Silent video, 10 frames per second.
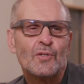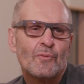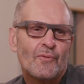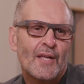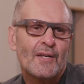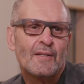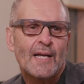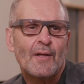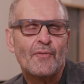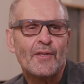which will then
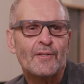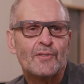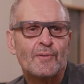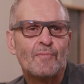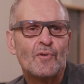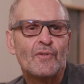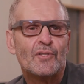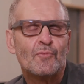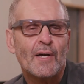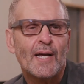allow things to
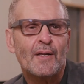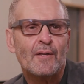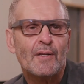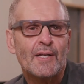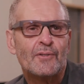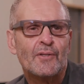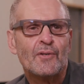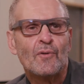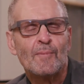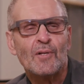move its way
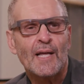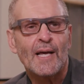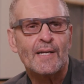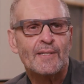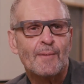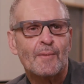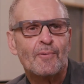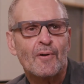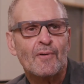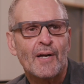into the normal
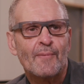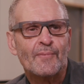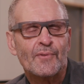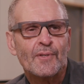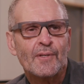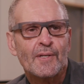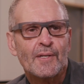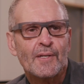academic programs.